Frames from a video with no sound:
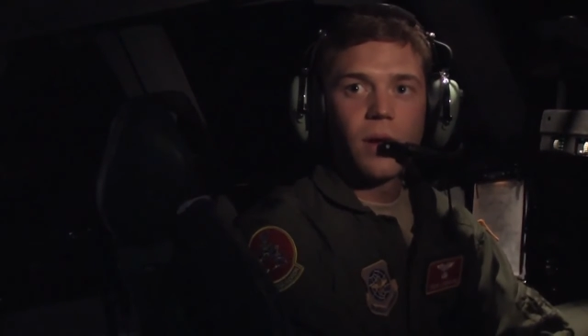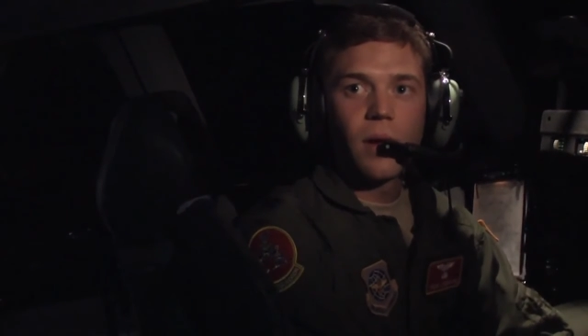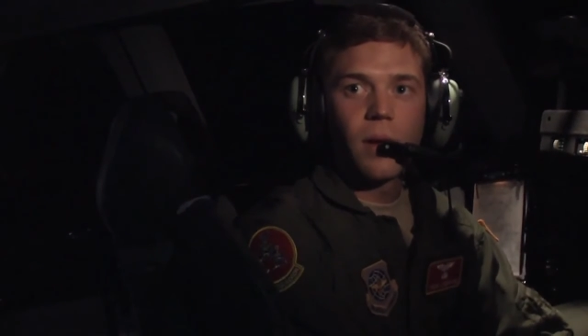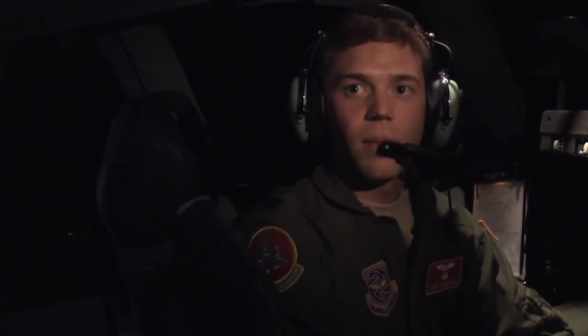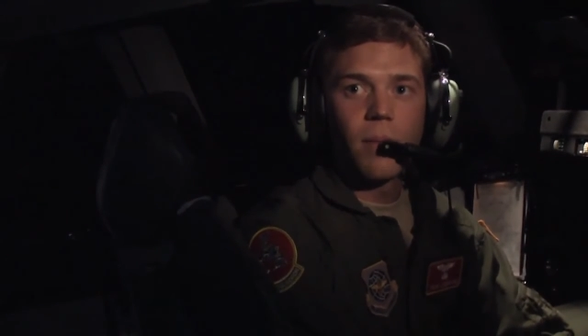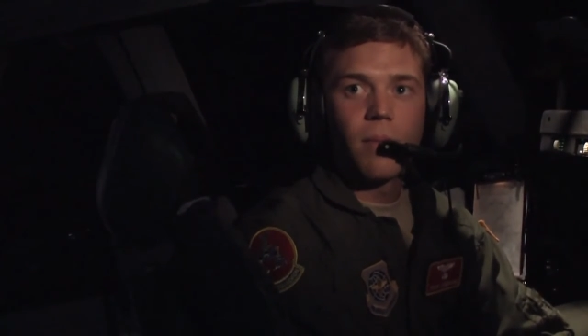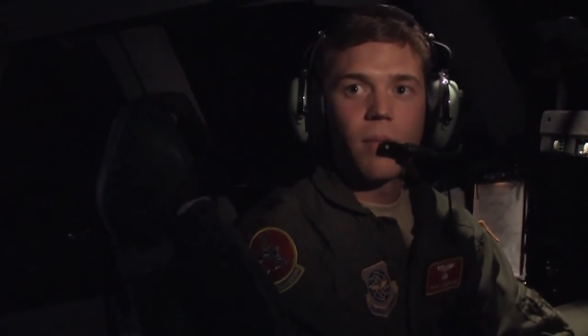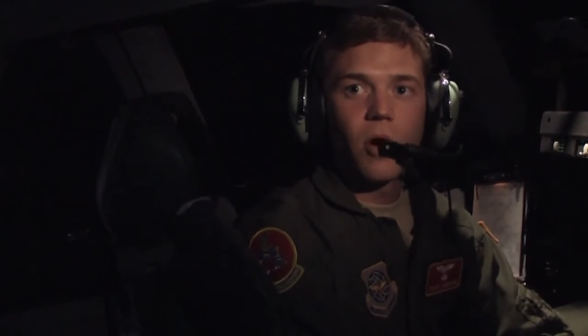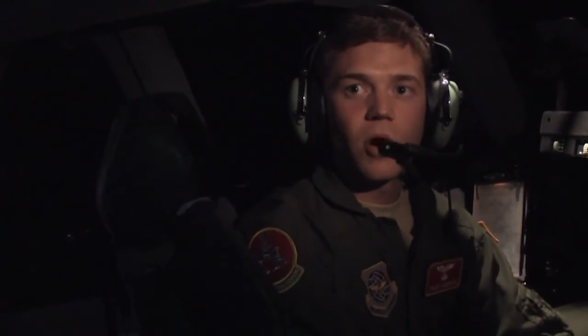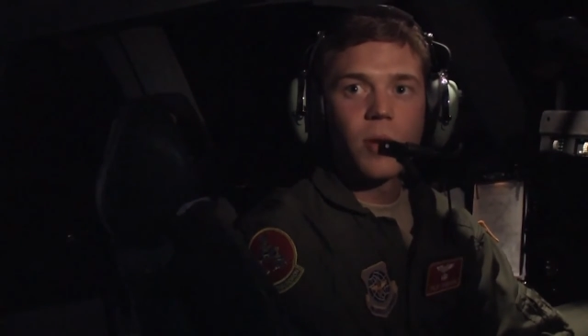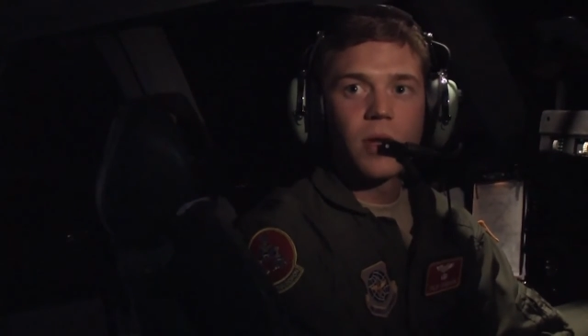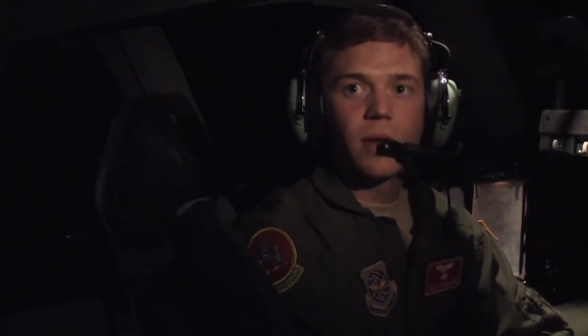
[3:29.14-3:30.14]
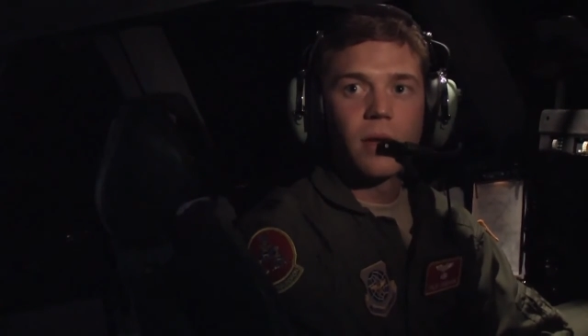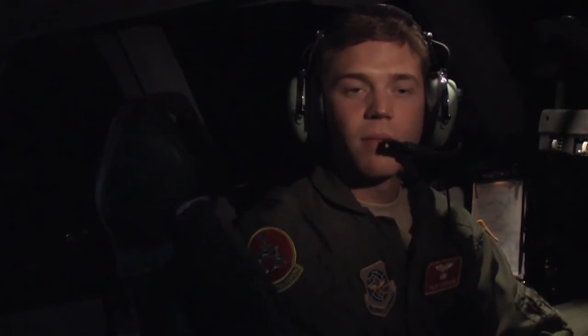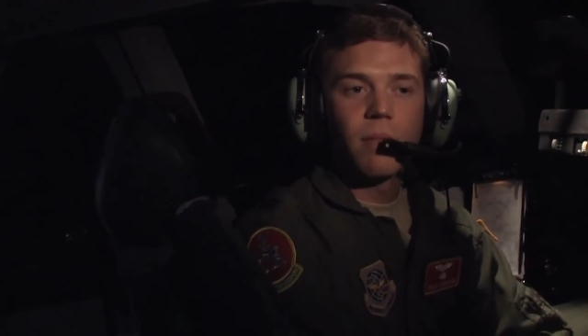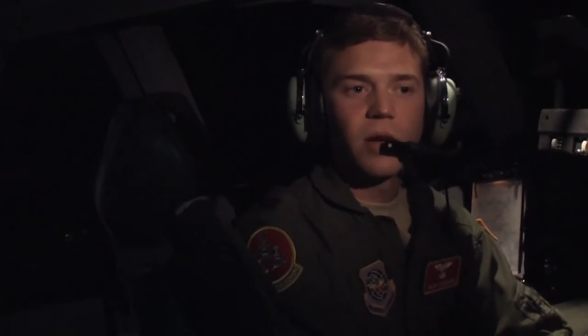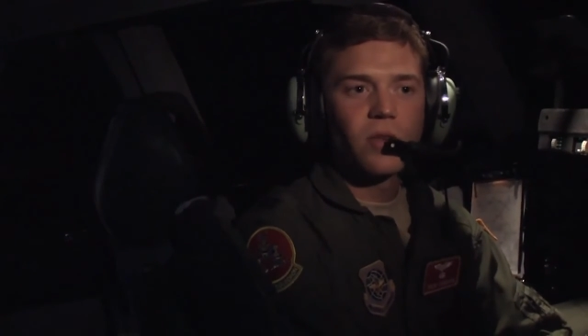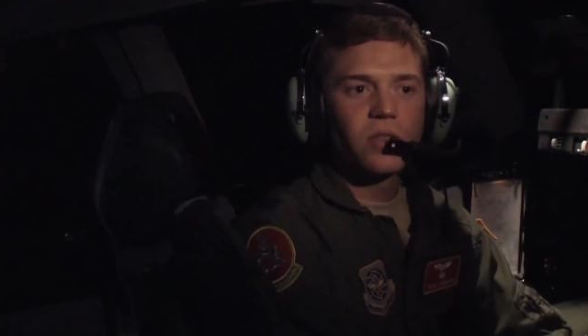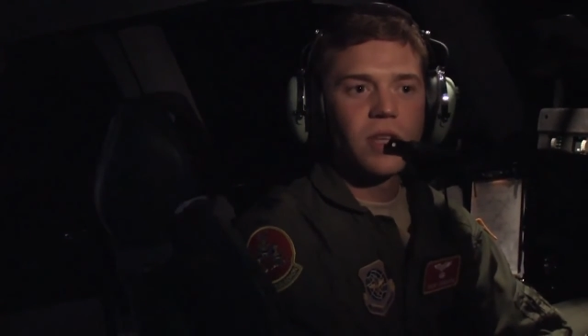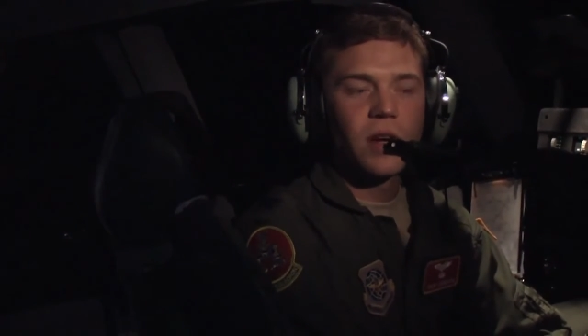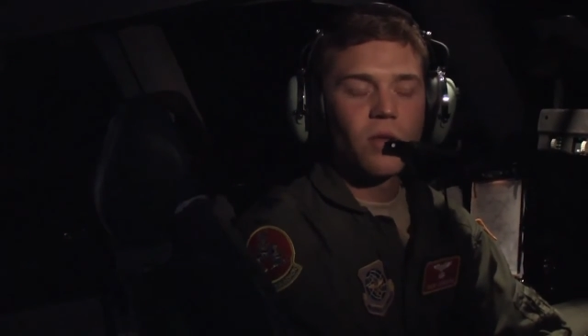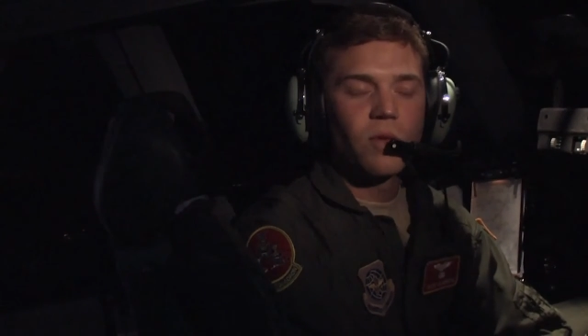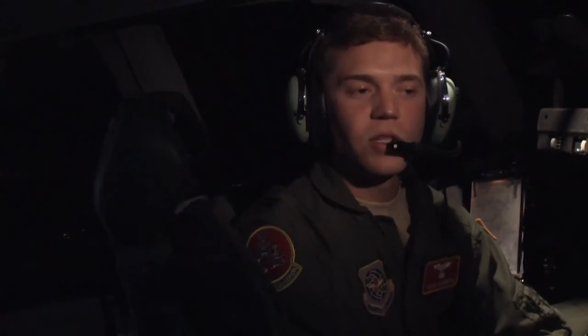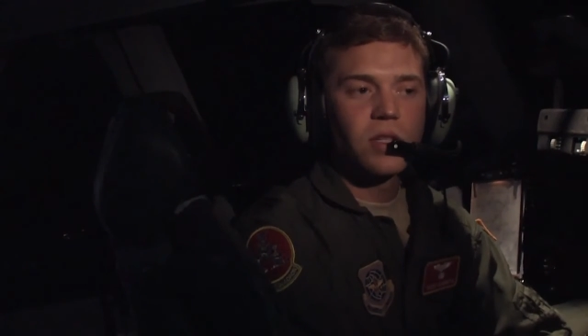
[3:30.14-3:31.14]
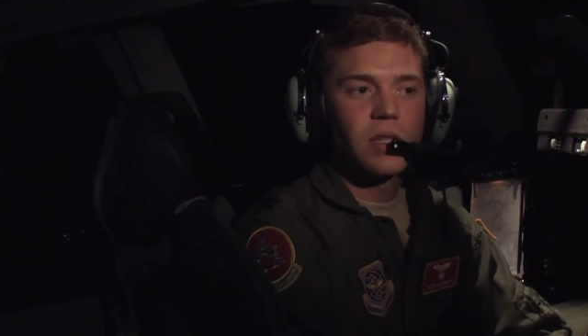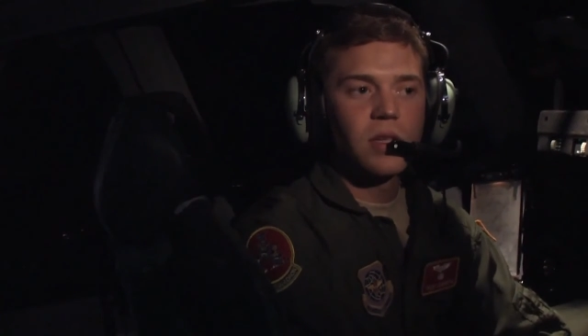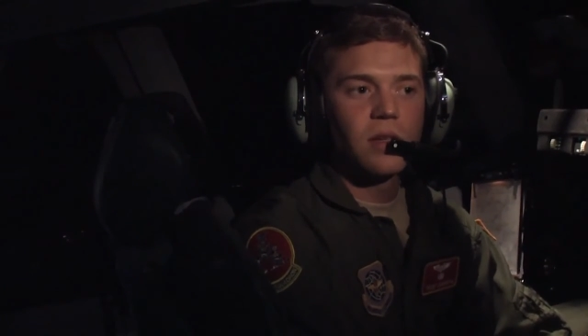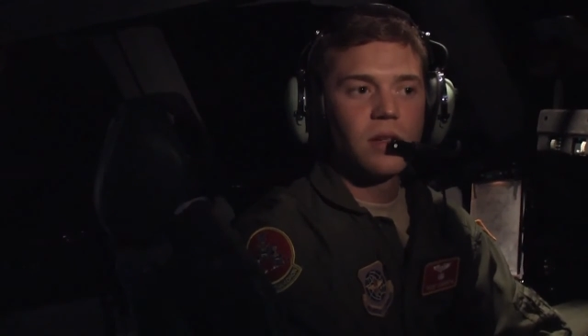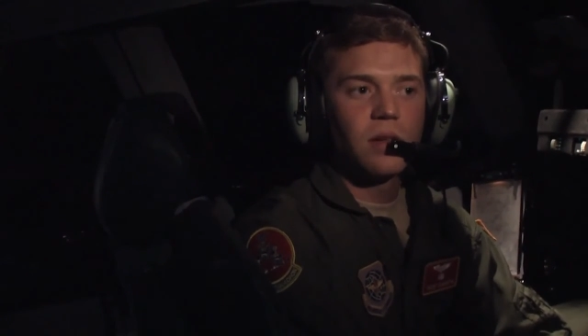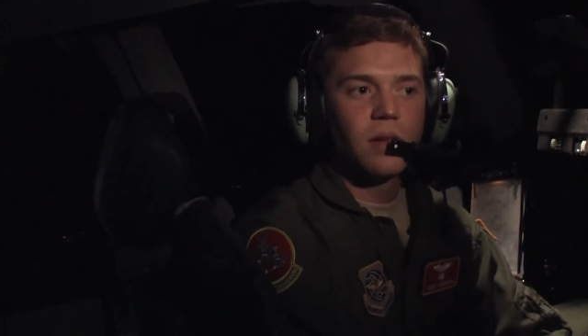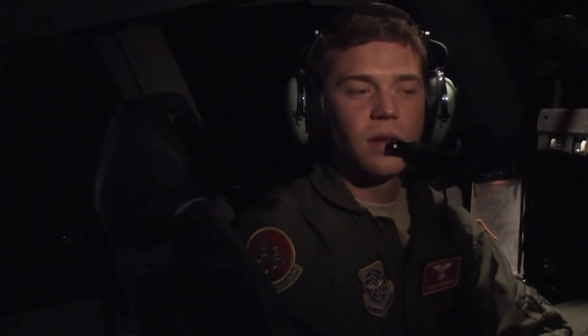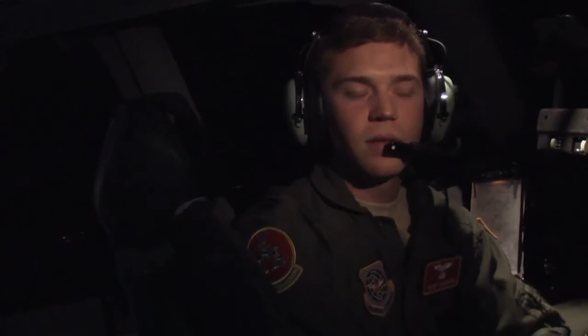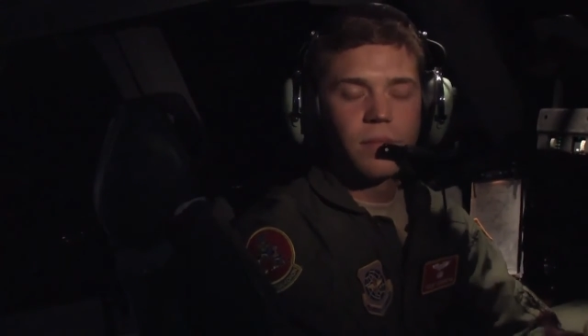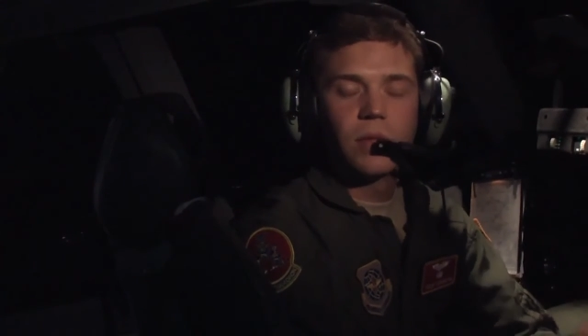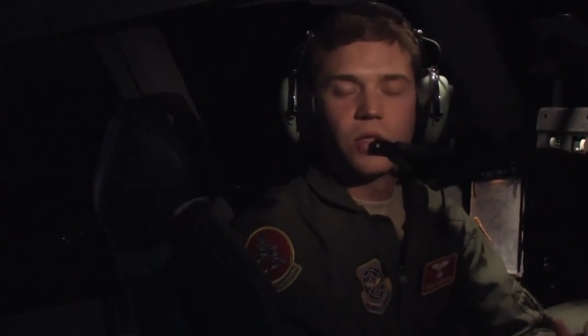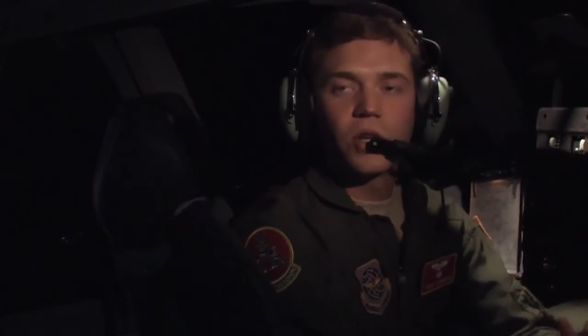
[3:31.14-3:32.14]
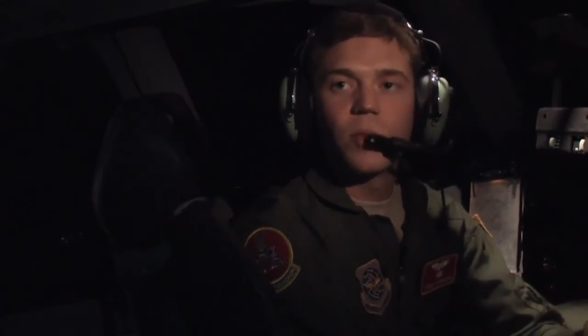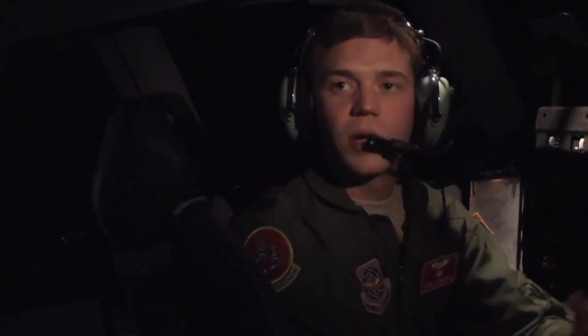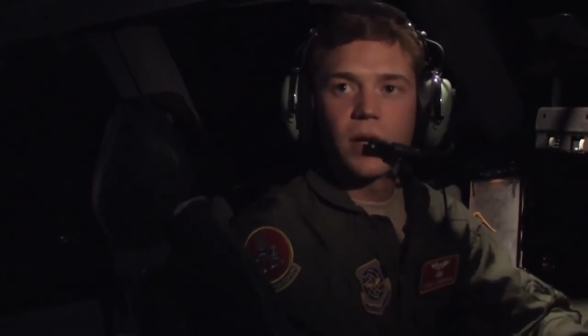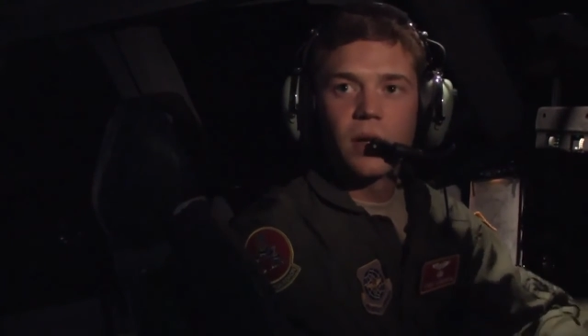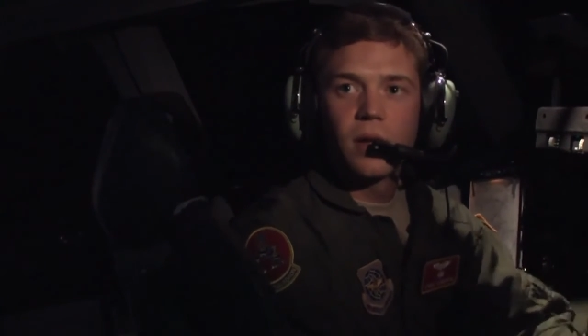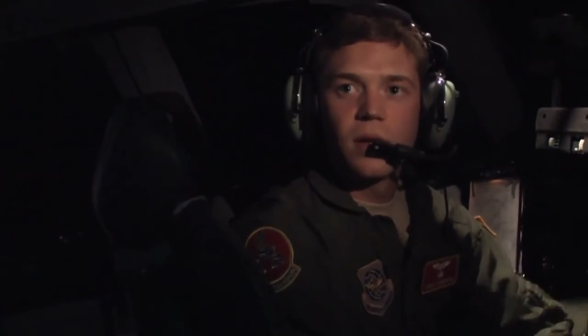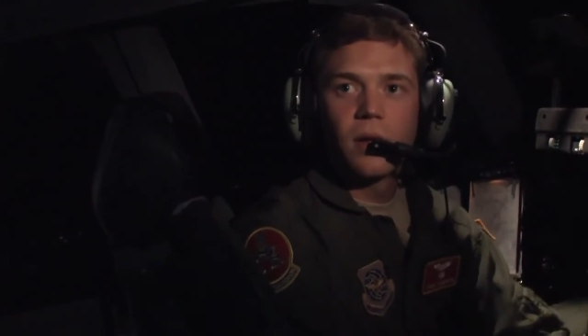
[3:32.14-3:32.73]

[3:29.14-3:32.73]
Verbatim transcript: um, Army Medical Center, which is in uh, in Germany.